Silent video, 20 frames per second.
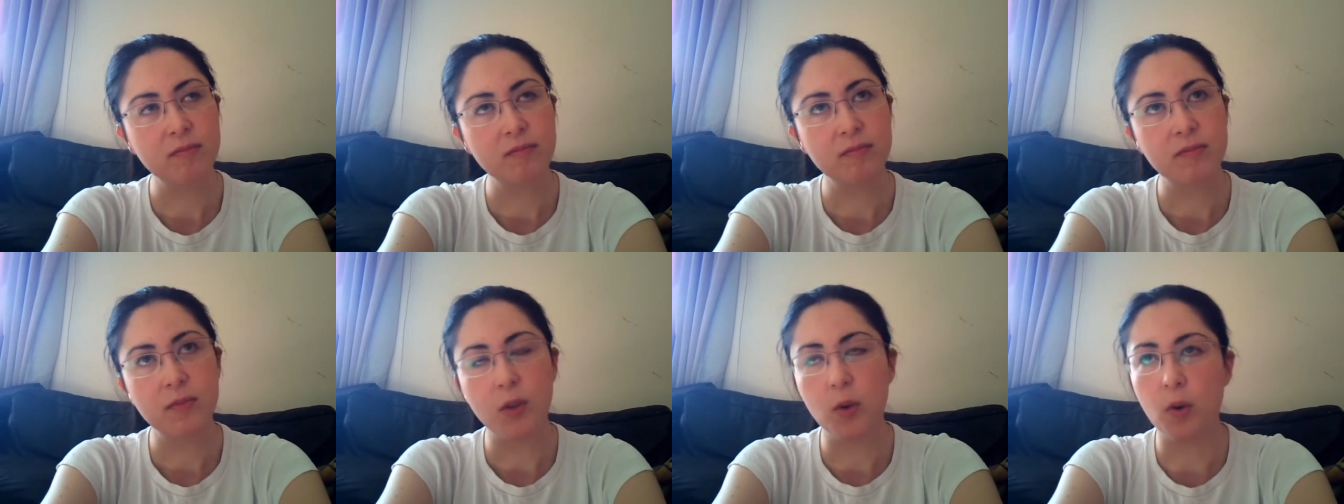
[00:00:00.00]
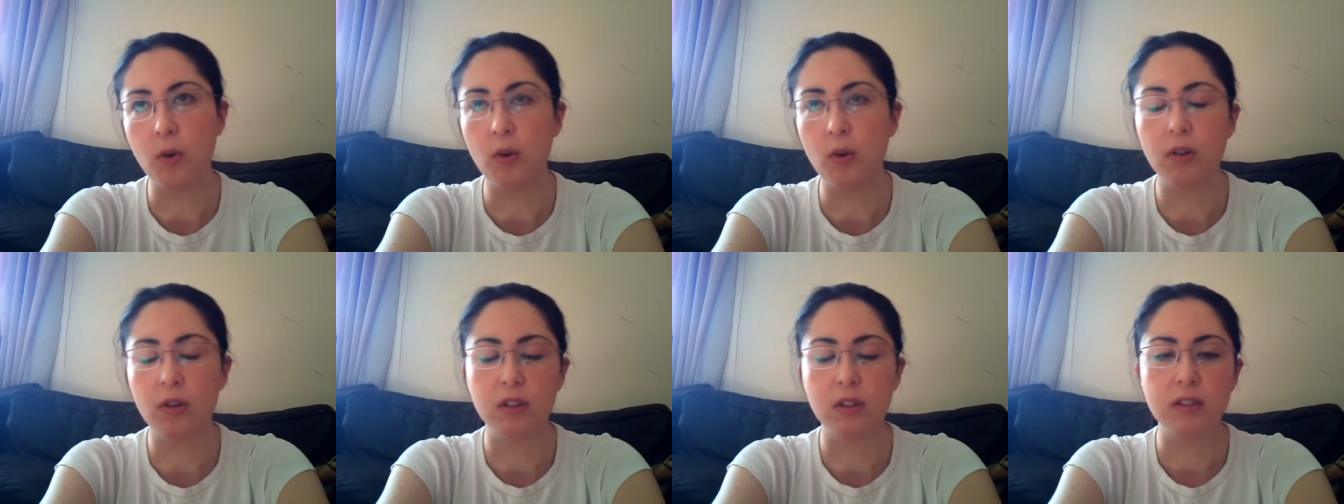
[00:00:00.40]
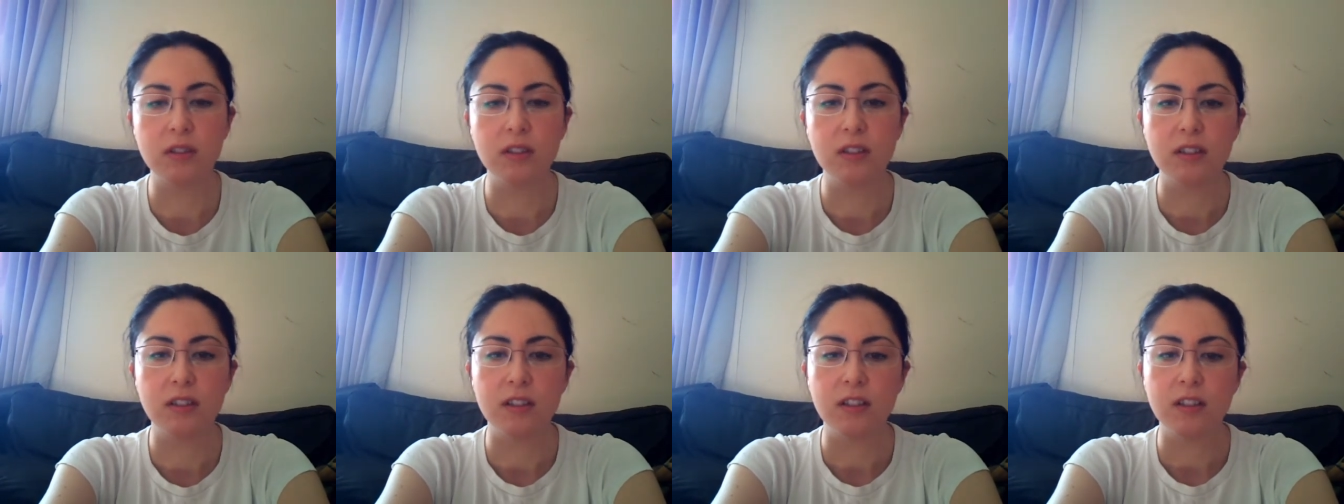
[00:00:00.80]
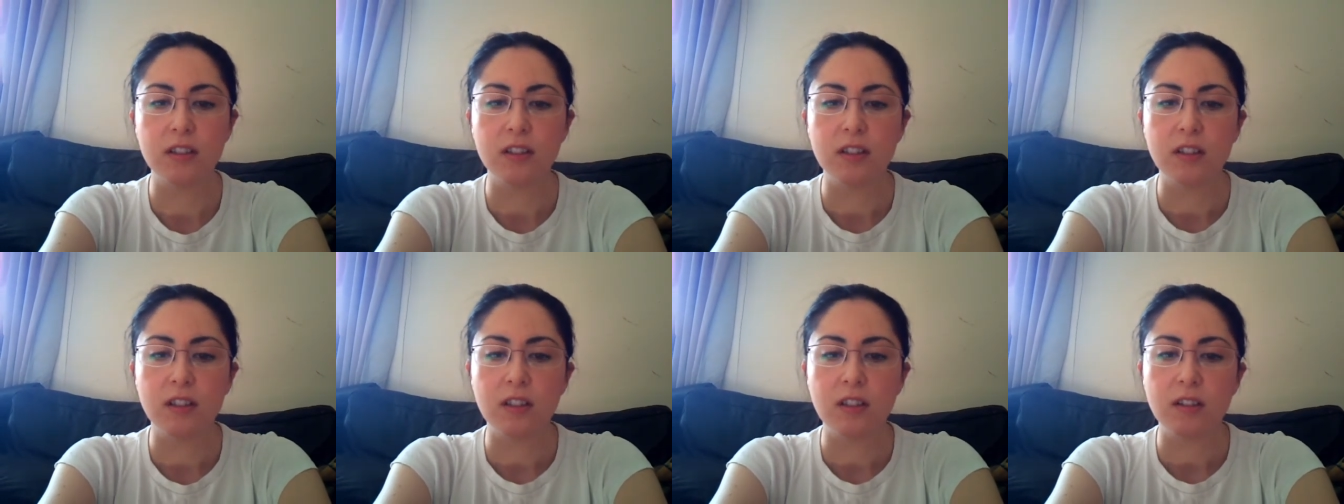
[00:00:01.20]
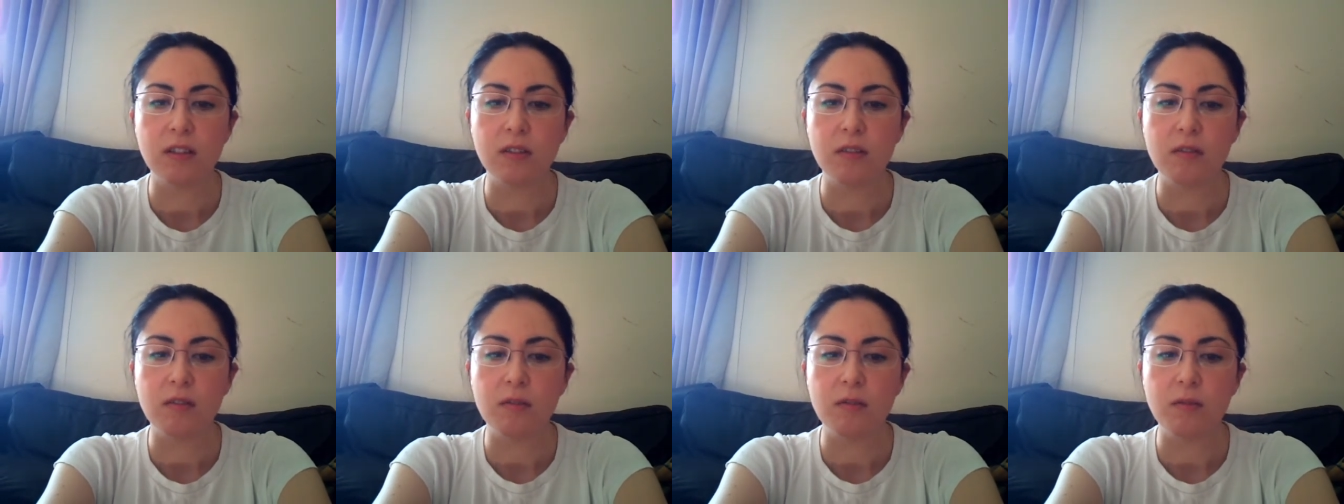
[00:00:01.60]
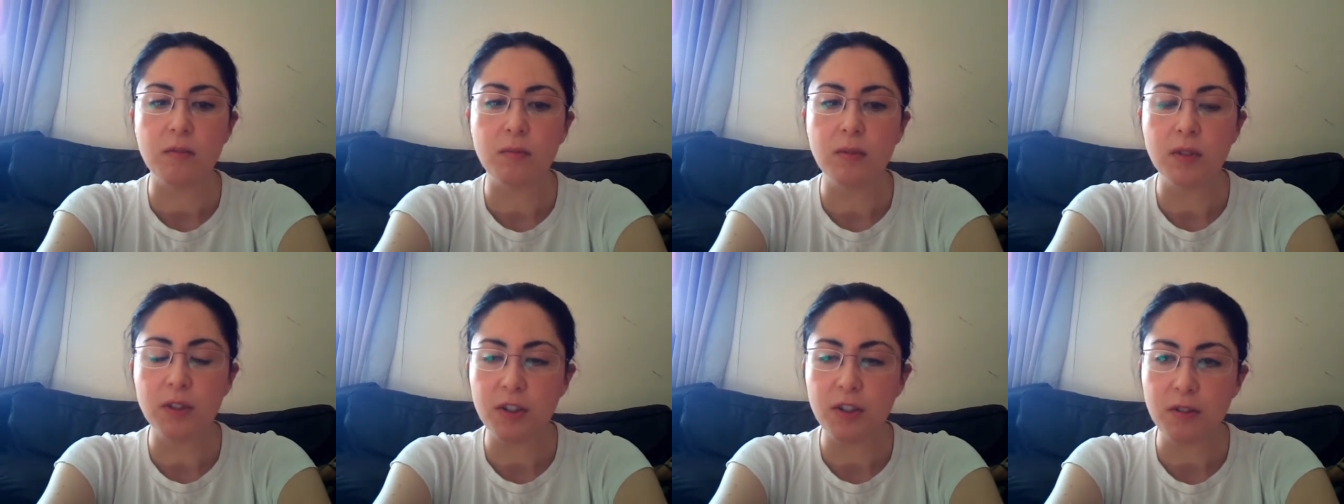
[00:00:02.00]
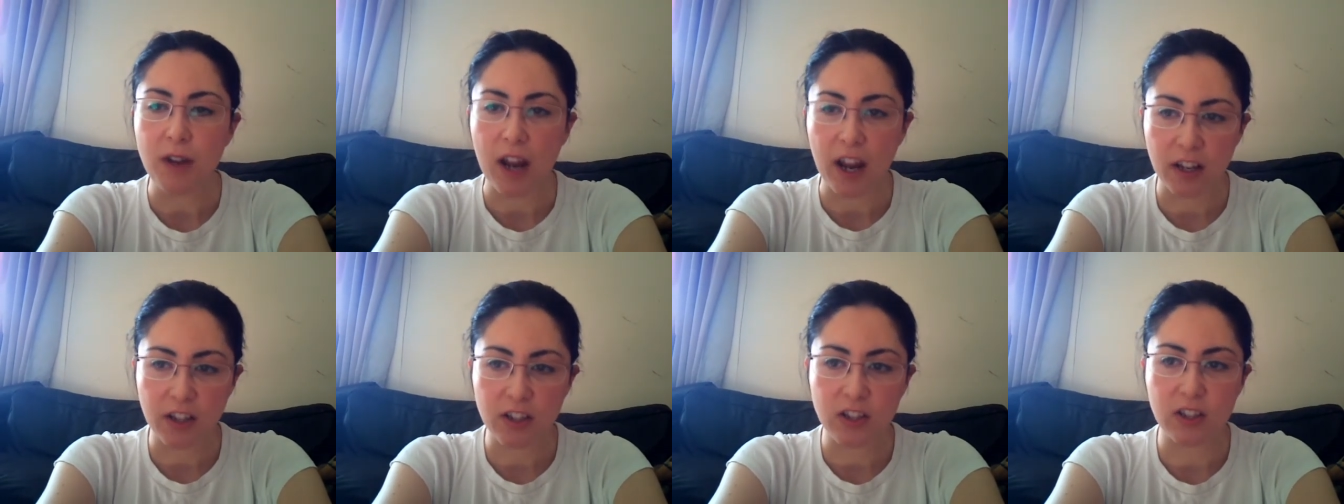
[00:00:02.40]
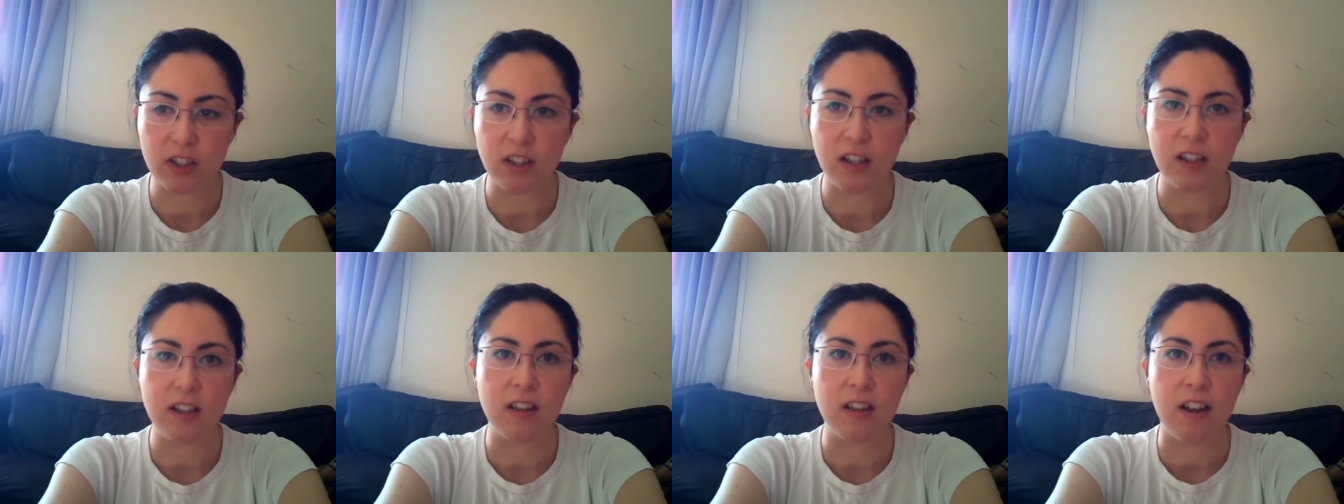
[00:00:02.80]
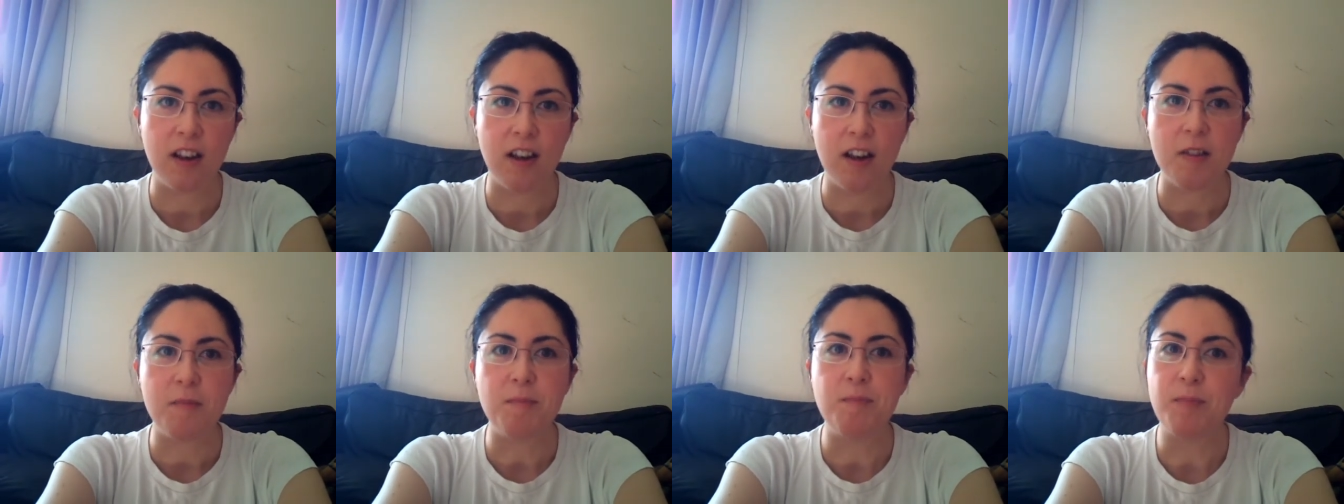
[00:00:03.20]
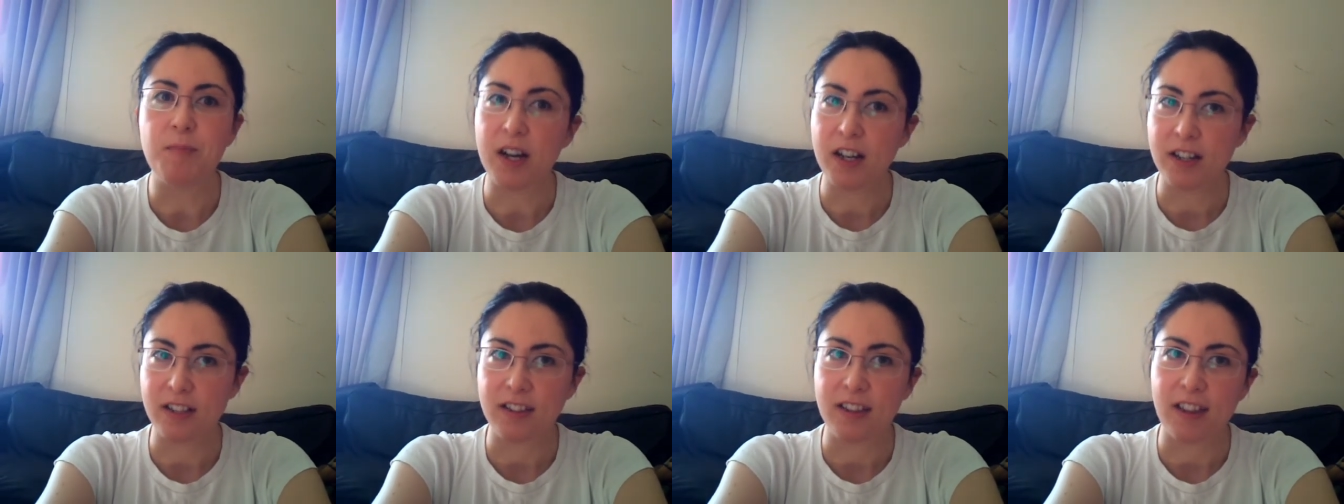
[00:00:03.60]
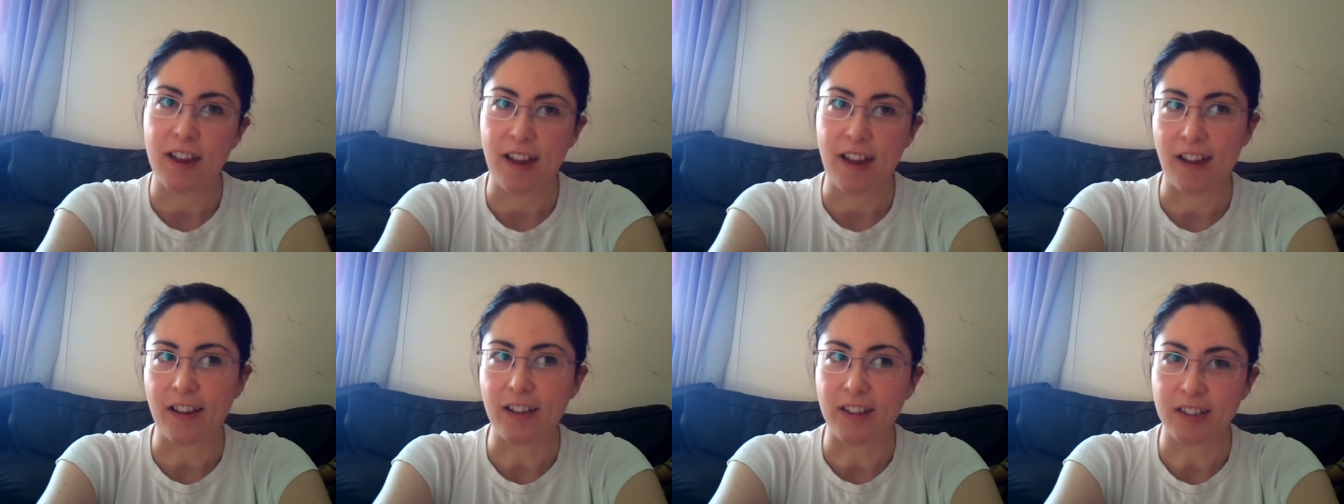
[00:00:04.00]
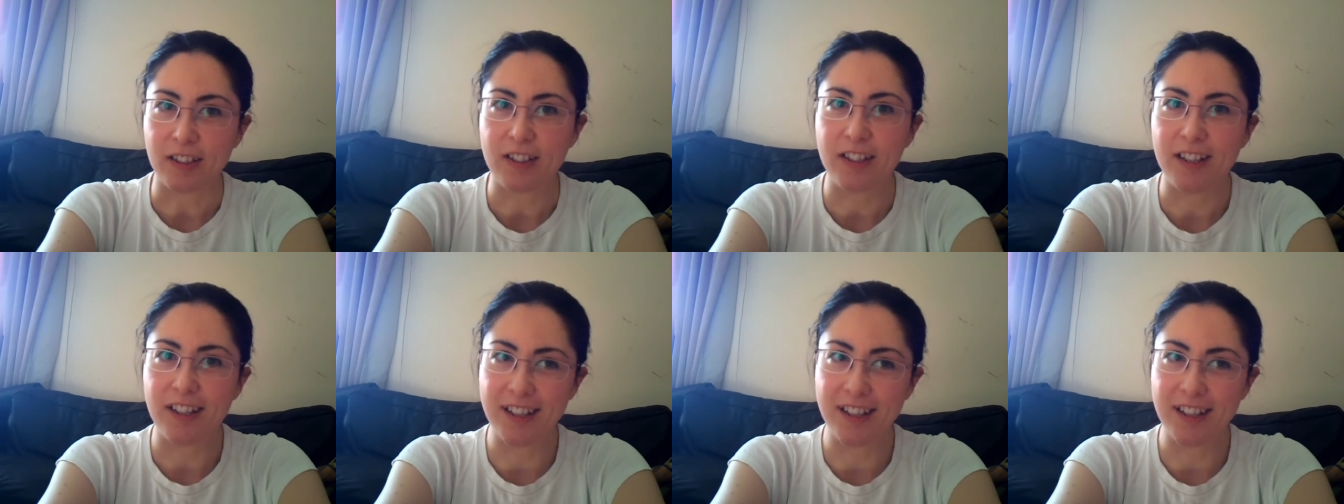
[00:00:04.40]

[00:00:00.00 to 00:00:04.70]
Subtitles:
Or would you actually bite the hand